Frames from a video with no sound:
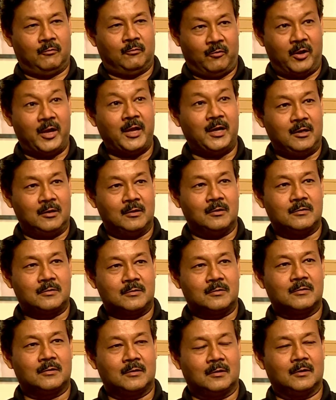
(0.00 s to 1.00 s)

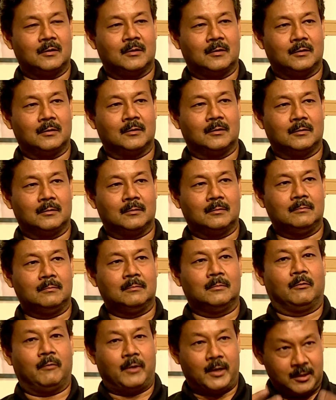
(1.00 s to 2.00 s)
awareness
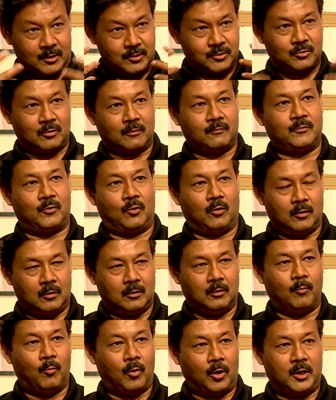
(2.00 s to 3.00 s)
of
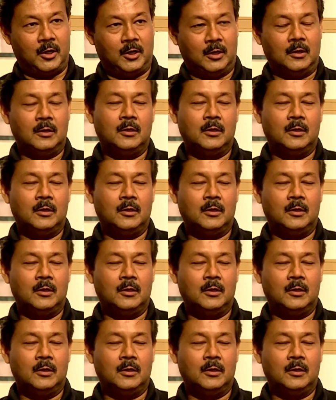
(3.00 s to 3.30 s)
your body,